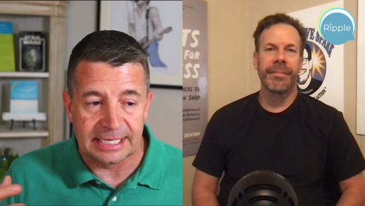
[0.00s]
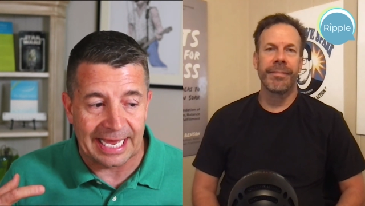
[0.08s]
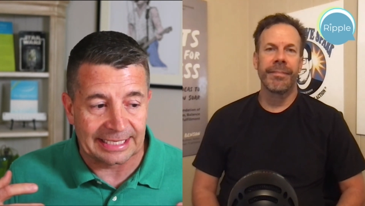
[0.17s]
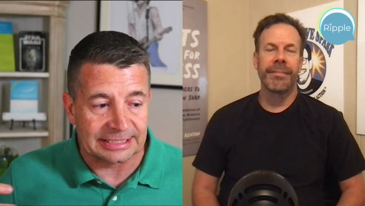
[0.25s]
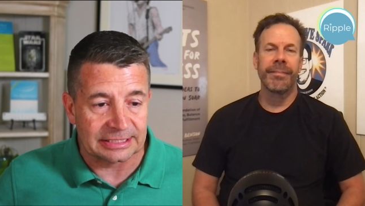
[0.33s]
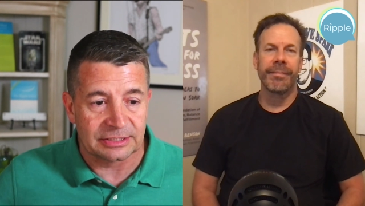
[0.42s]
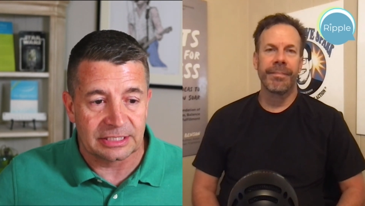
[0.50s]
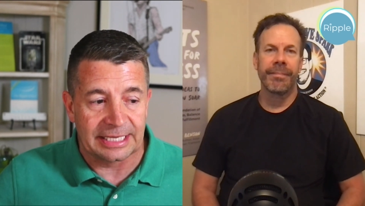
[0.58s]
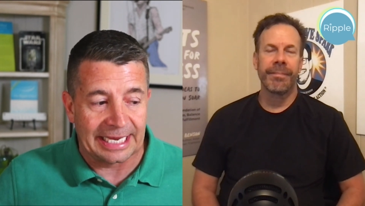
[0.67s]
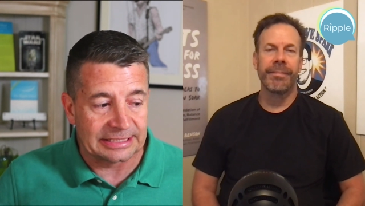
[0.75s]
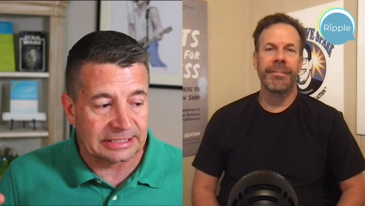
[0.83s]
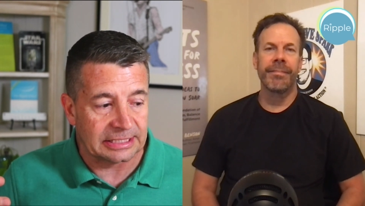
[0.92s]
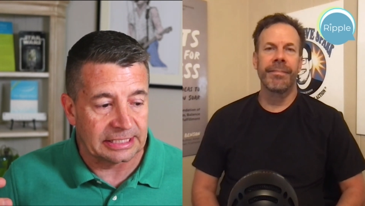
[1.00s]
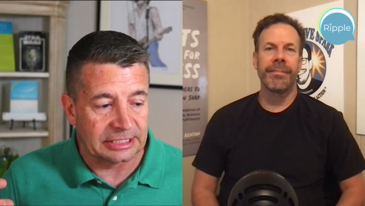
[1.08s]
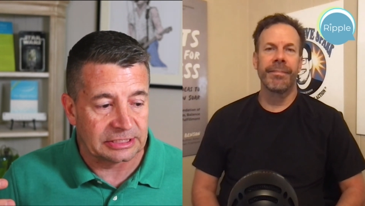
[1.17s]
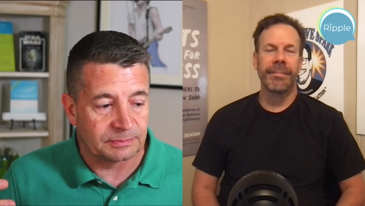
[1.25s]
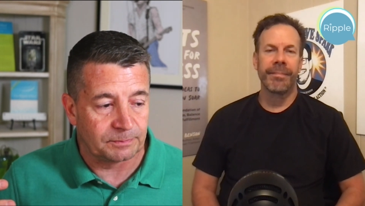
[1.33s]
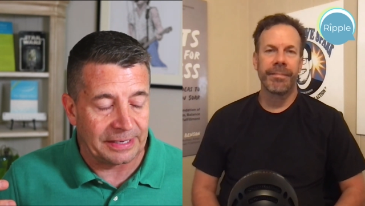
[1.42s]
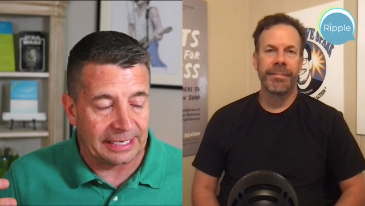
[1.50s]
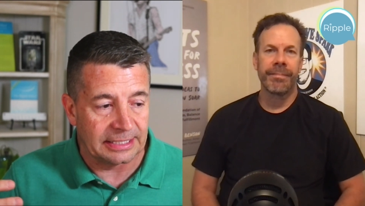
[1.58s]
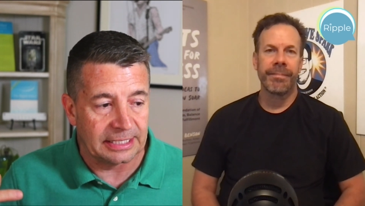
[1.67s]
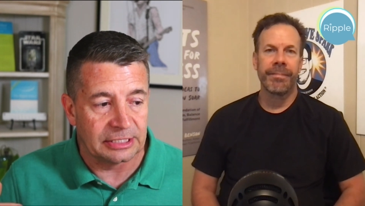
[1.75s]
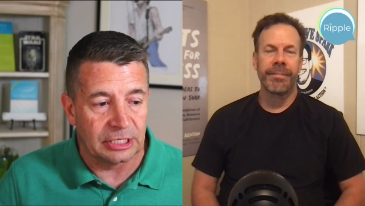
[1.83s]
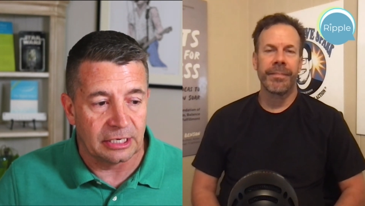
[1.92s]
Speaker 1: That's ex- that's
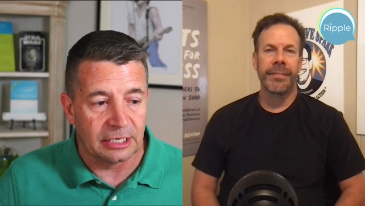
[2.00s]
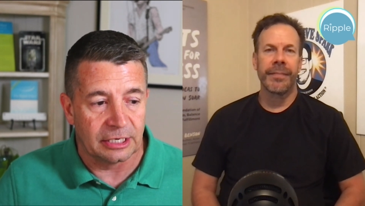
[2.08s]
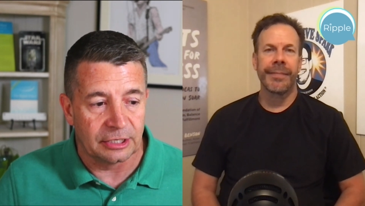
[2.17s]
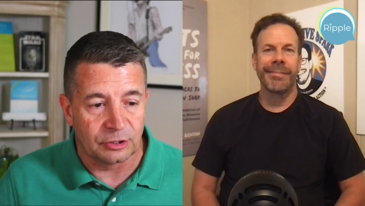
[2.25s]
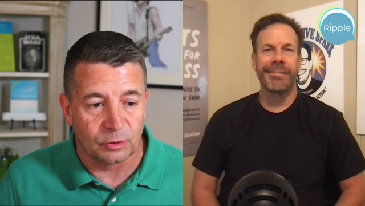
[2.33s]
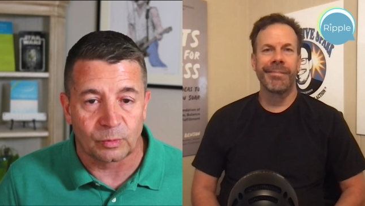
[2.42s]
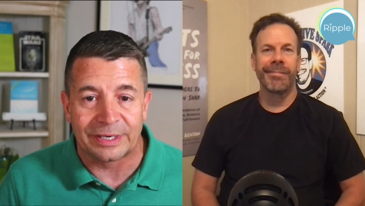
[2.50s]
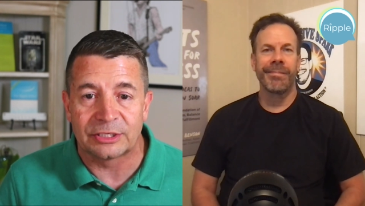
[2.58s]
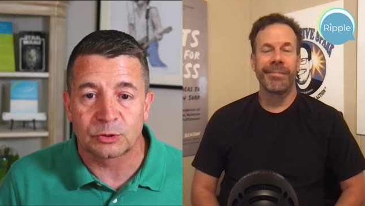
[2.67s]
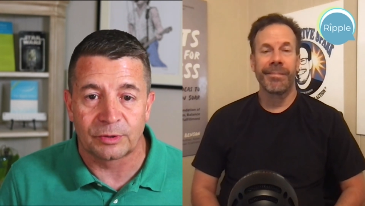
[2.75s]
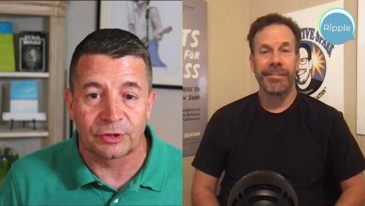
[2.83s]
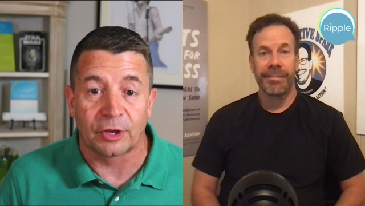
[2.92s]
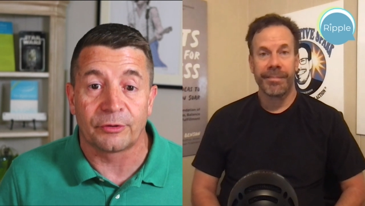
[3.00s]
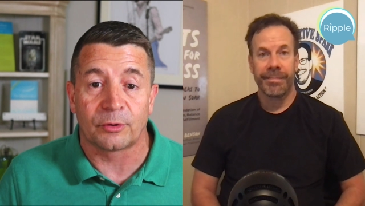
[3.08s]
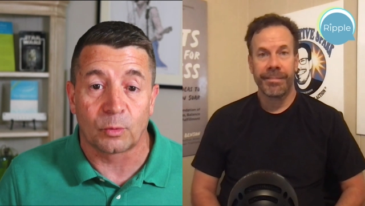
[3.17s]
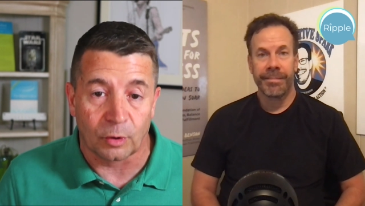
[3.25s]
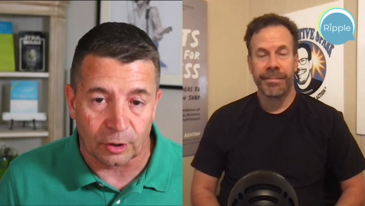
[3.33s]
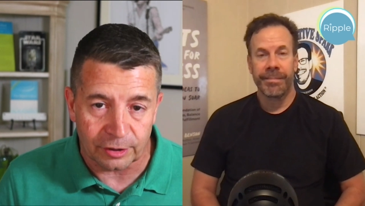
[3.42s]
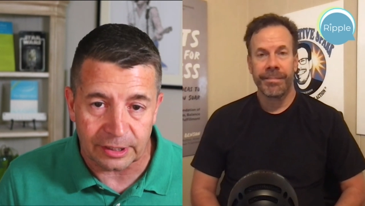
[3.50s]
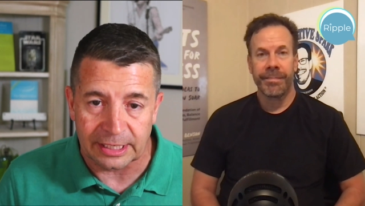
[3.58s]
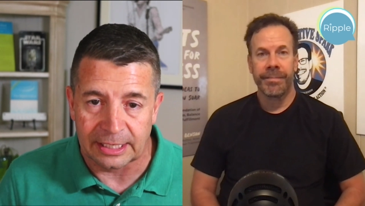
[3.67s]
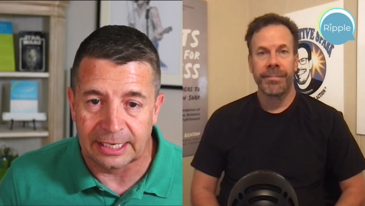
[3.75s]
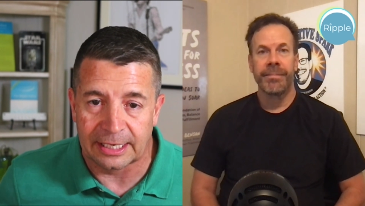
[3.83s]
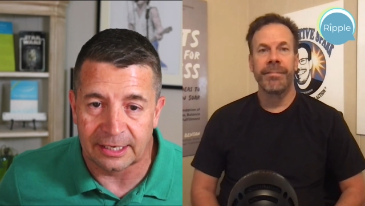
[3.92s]
expanded uh, your reach with other work,
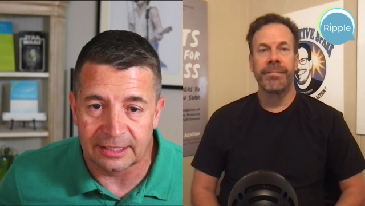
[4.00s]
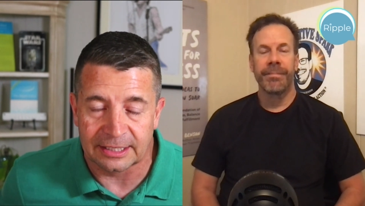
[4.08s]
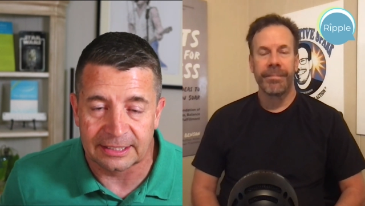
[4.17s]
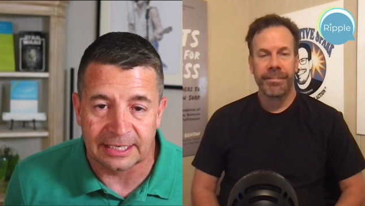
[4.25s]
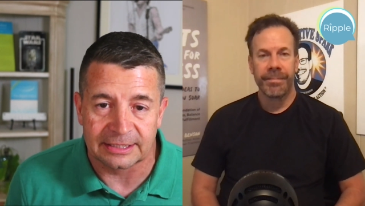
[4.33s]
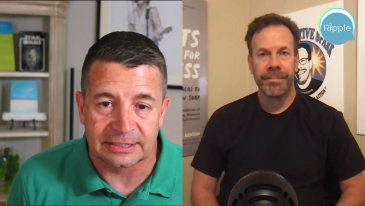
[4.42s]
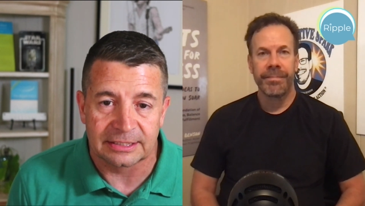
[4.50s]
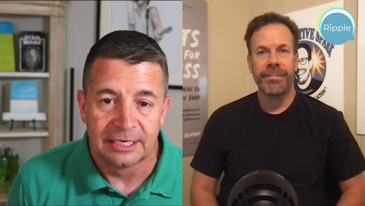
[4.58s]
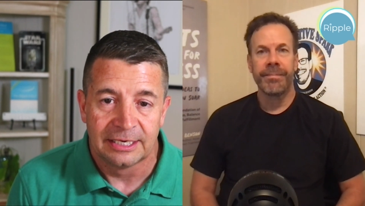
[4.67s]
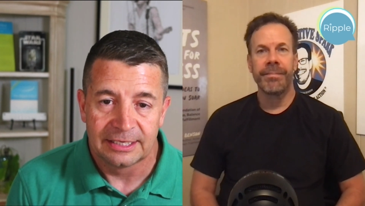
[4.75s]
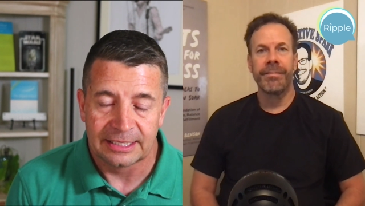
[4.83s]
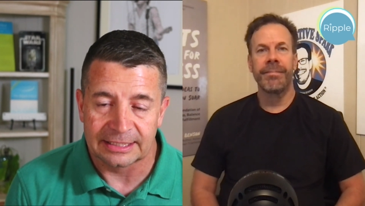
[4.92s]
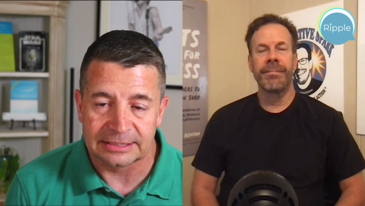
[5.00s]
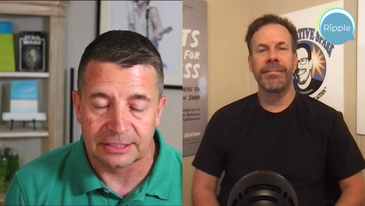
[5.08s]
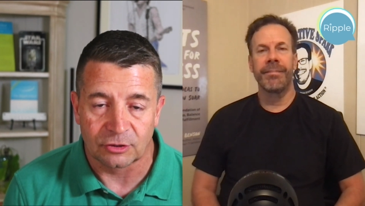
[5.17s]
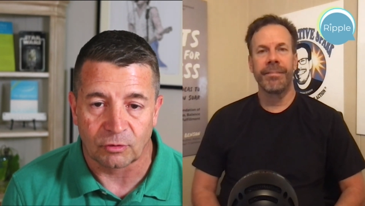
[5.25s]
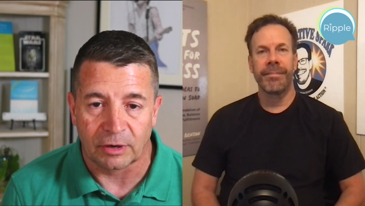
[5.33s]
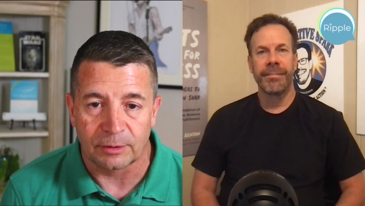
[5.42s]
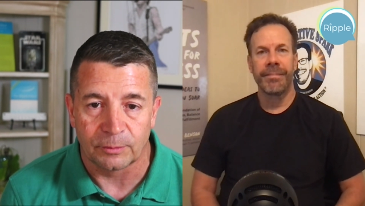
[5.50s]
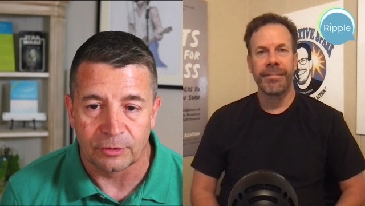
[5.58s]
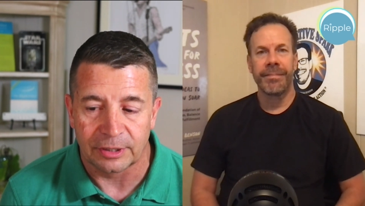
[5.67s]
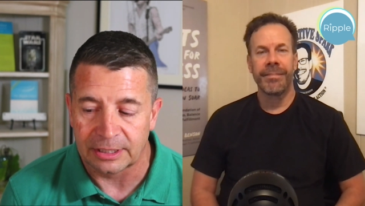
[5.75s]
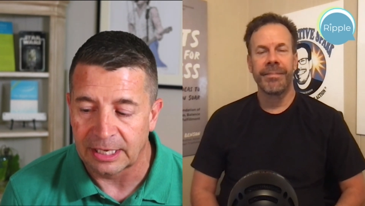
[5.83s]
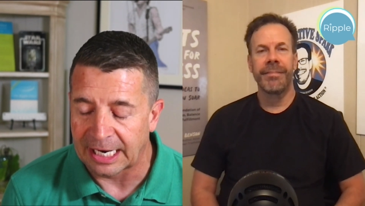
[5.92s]
and I think that's that's incredible.
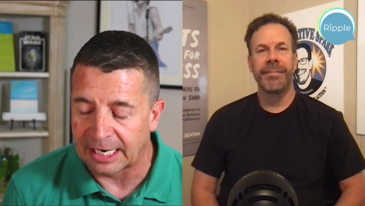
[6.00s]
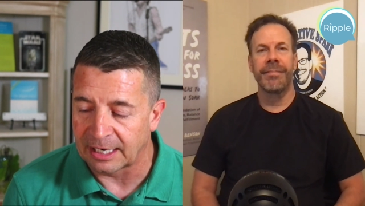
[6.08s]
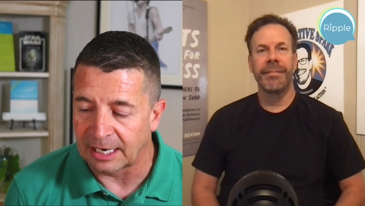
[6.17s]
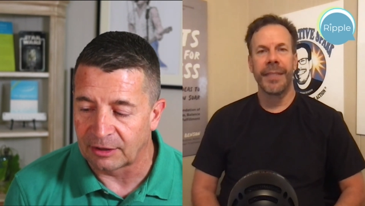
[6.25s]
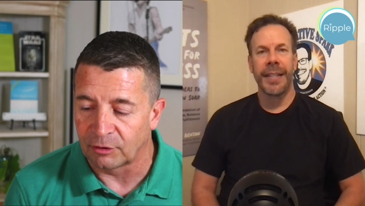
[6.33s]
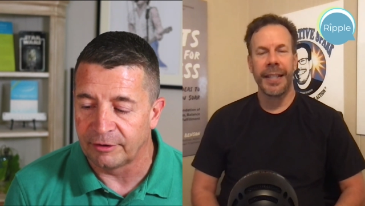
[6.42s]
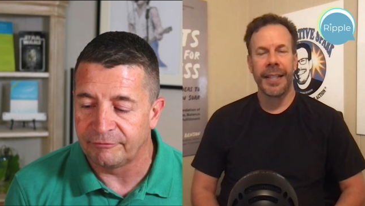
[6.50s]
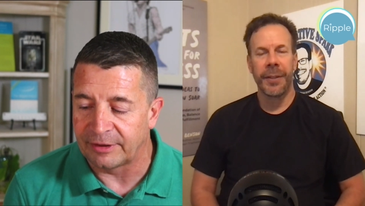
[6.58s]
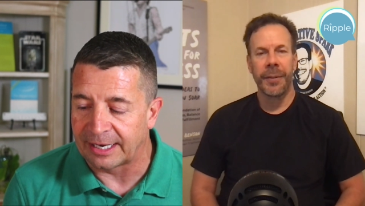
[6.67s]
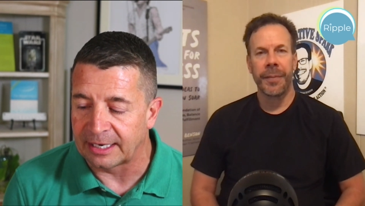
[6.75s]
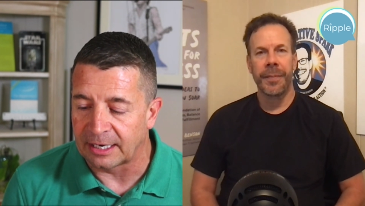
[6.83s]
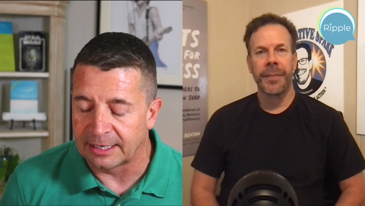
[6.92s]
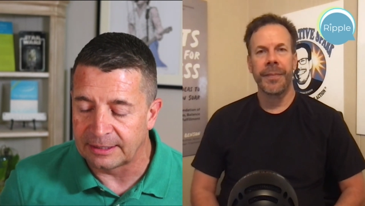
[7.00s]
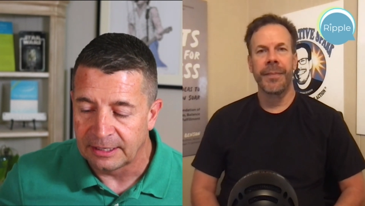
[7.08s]
I, I I, love that. I